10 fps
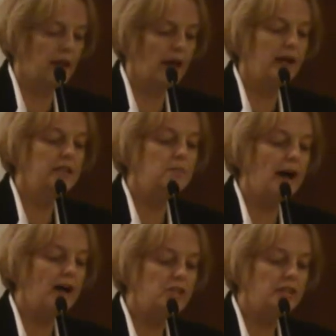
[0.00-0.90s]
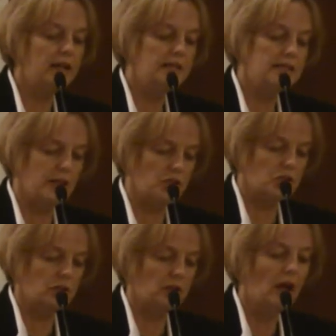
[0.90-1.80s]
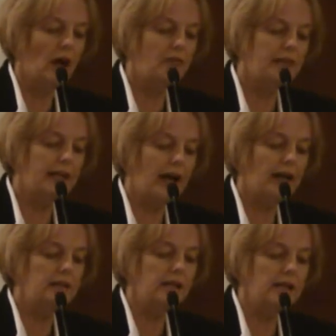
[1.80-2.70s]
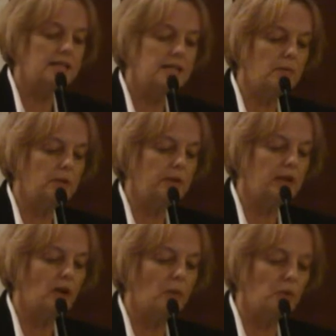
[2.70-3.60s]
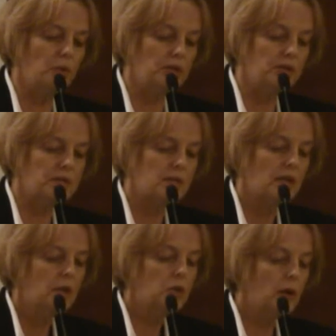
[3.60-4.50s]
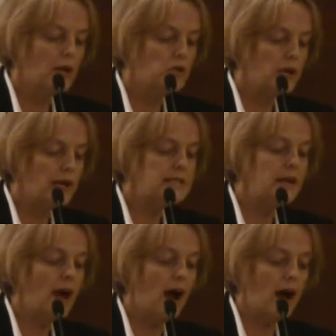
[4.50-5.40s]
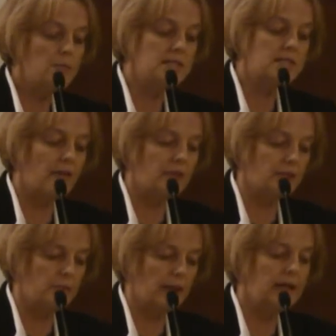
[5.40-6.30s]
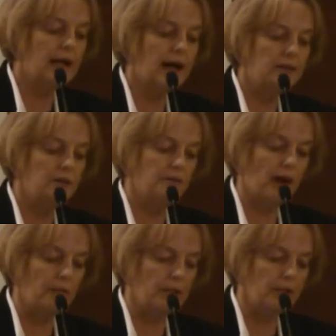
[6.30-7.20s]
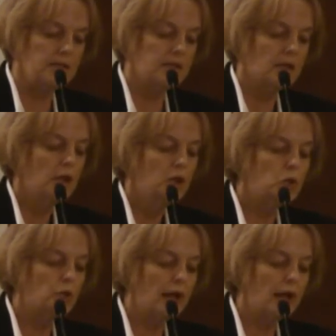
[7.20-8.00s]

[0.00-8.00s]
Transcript: and marginalization of the Katyn and Siberian communities, to address the harm suffered by the Katyn families, to